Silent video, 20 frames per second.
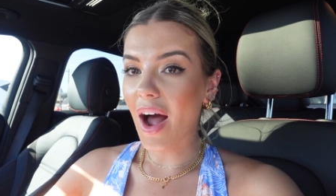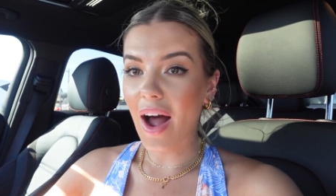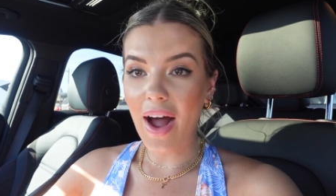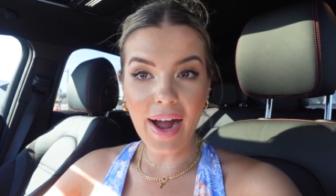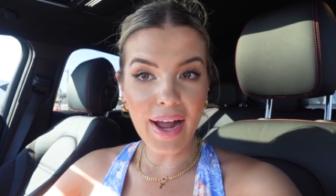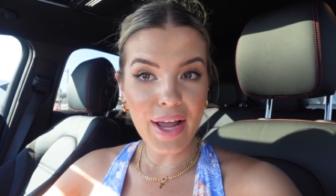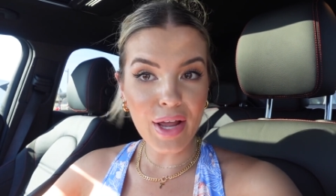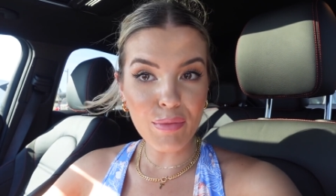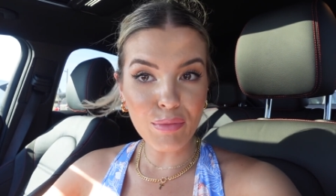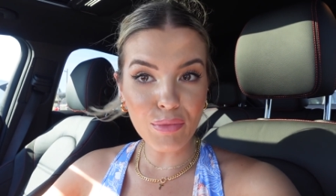
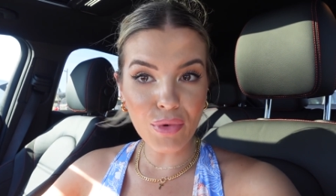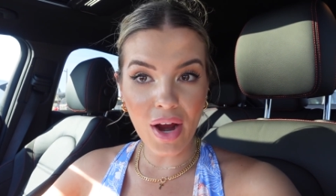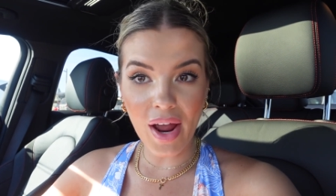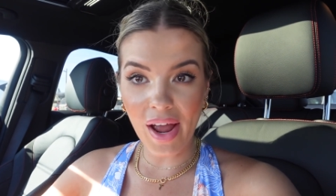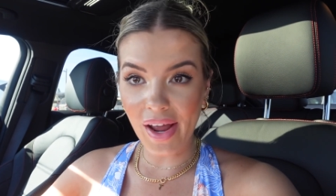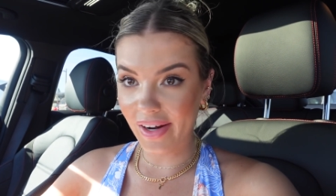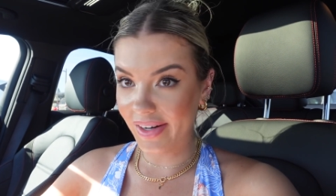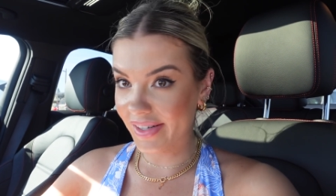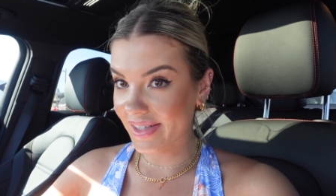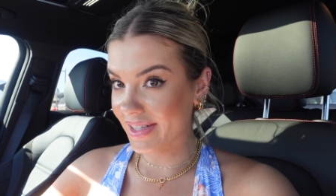I am
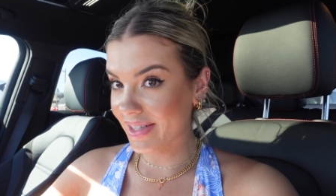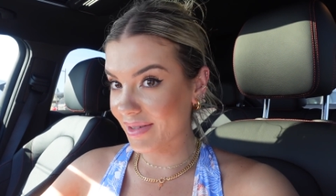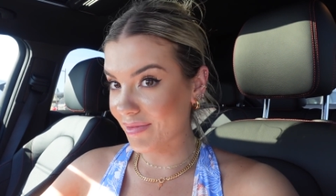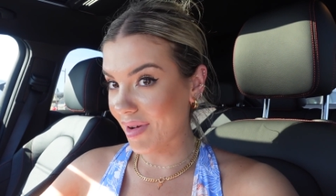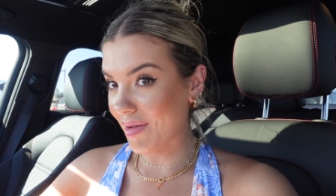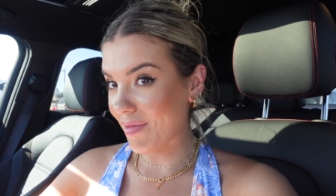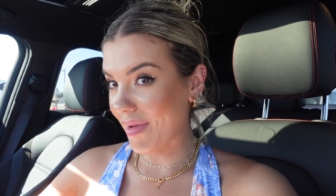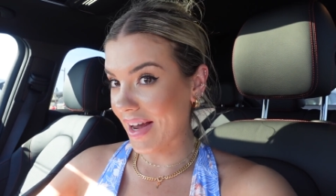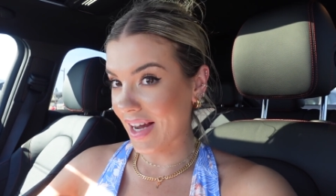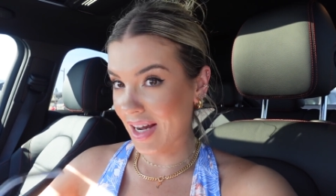wrecked.
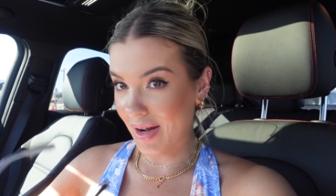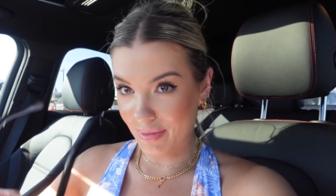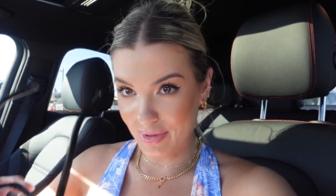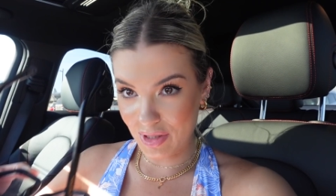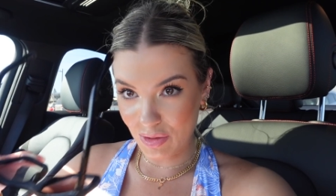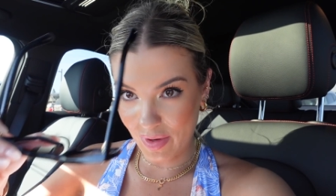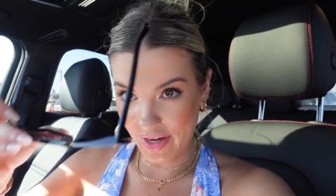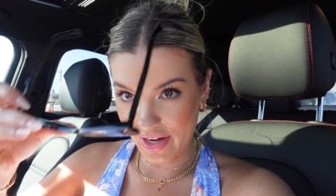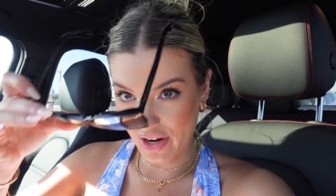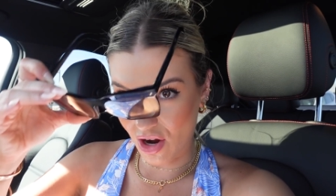My makeup's
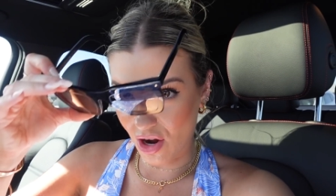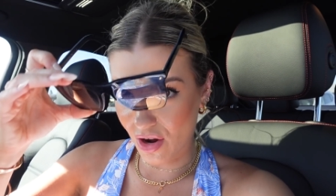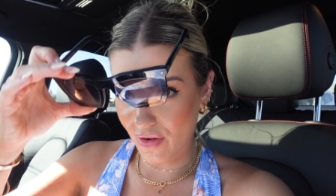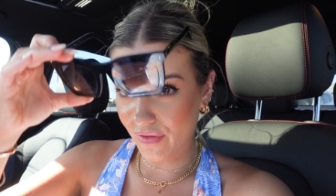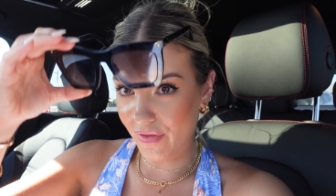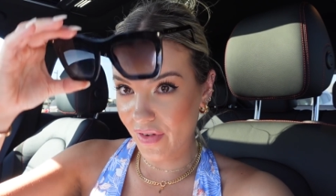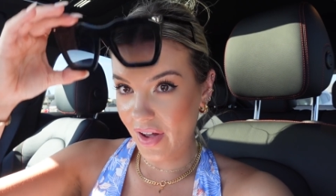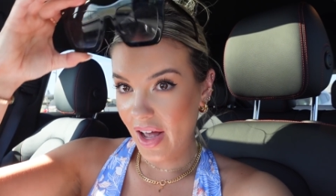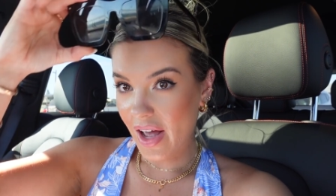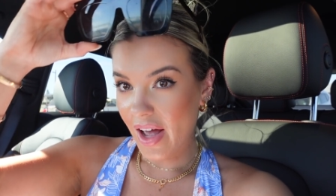sweating
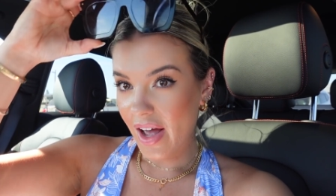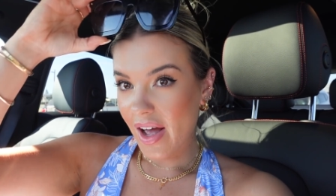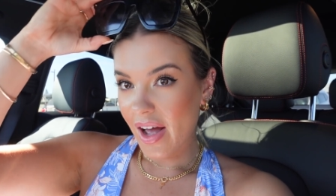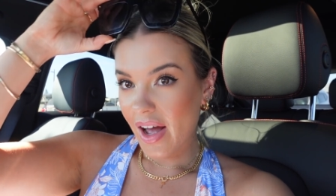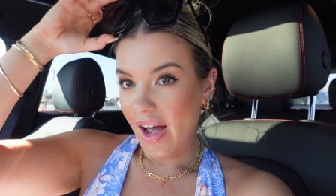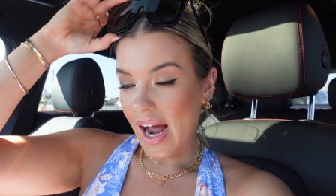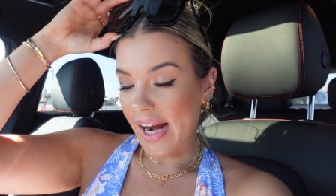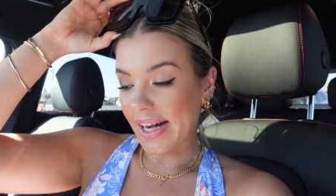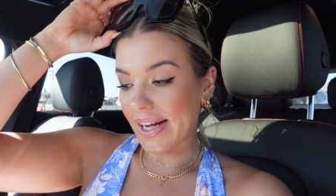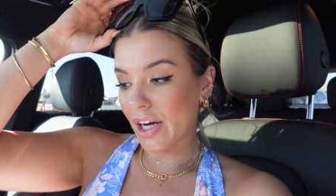off.
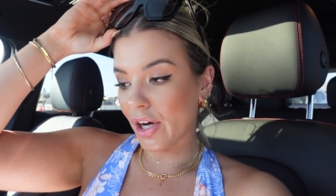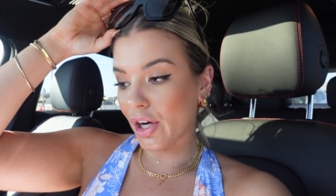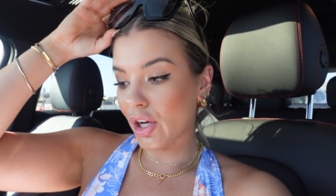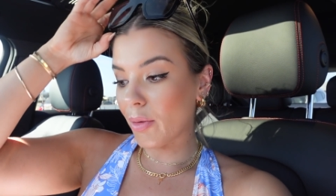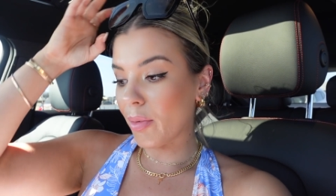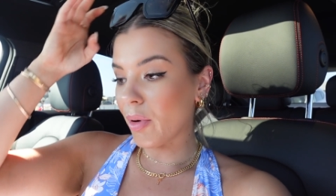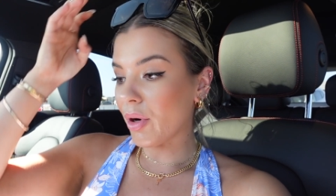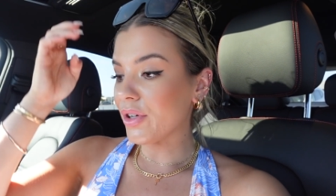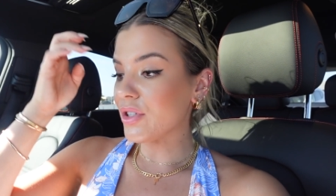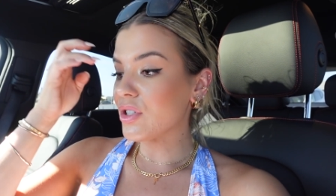I need to go to
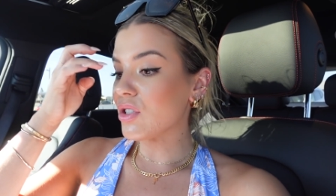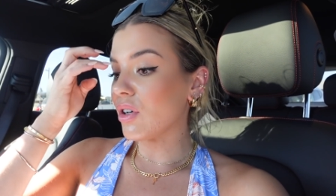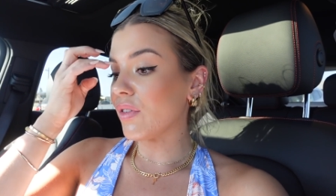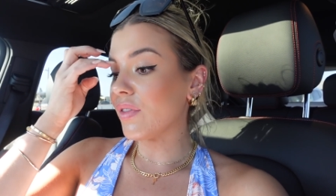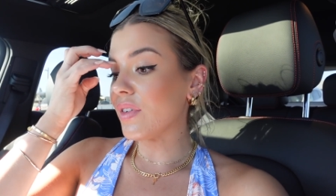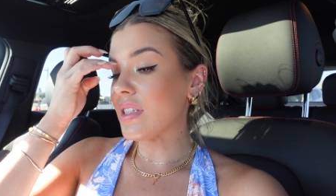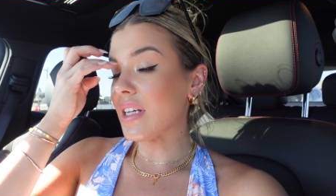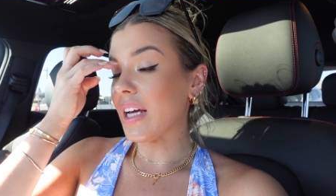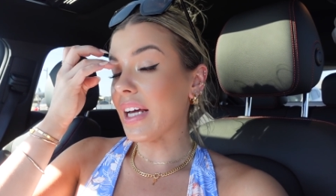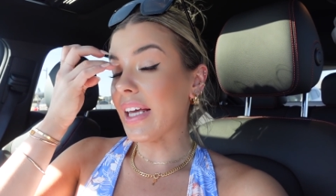the post
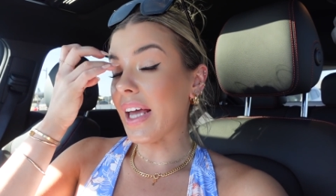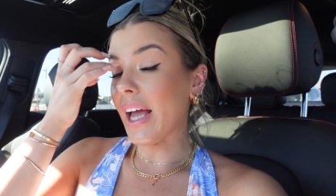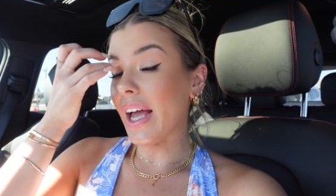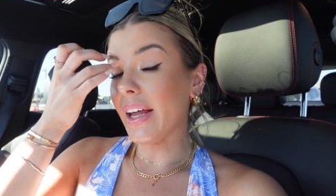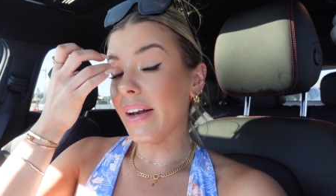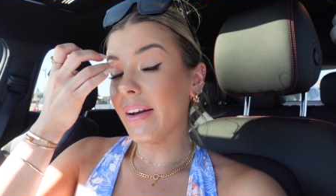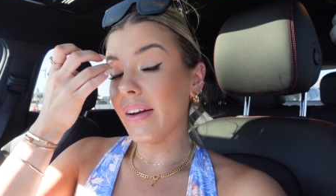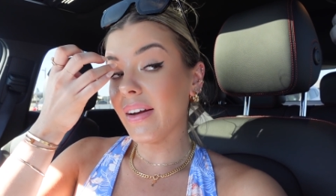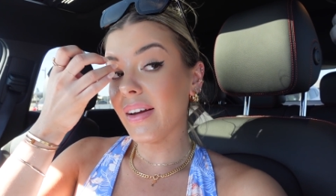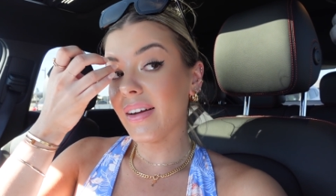office
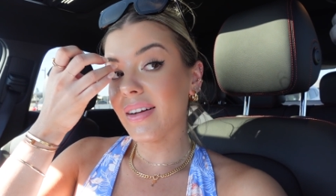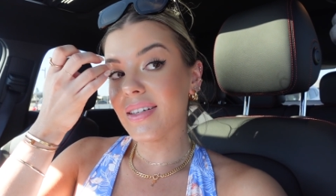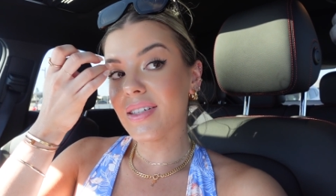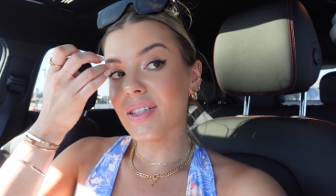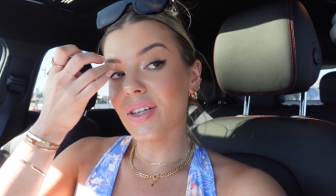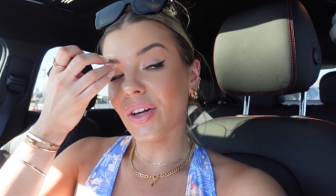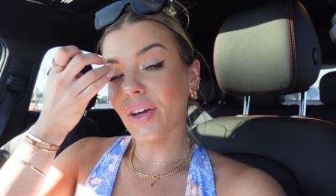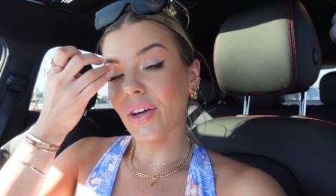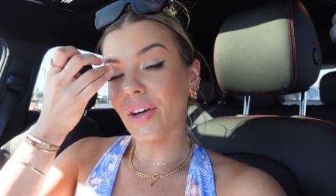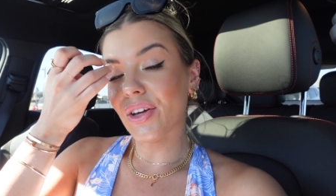again
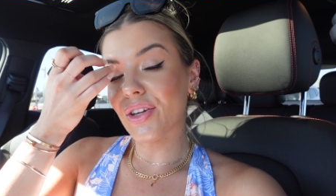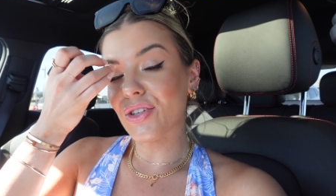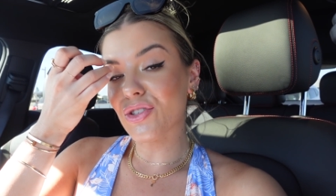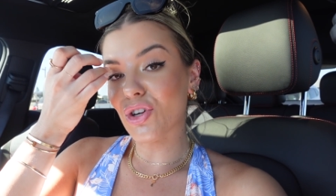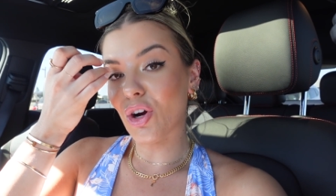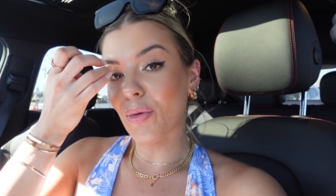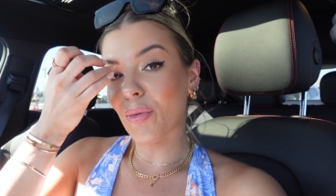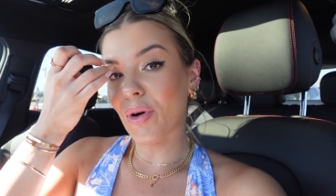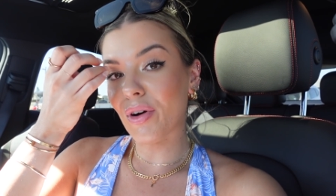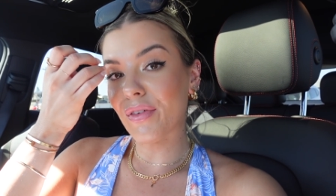to
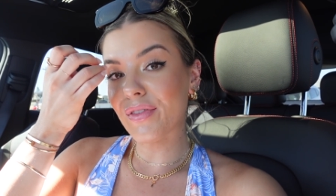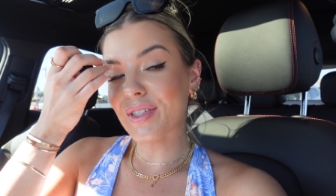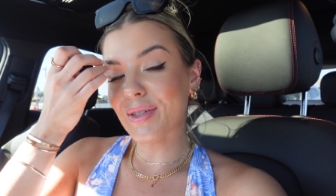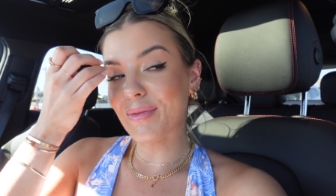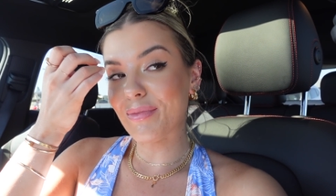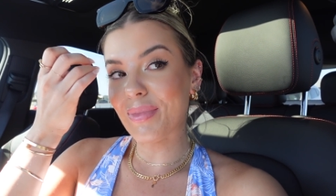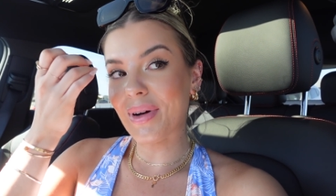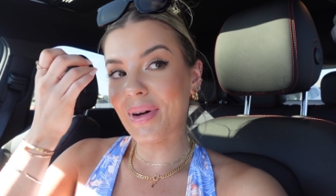drop off some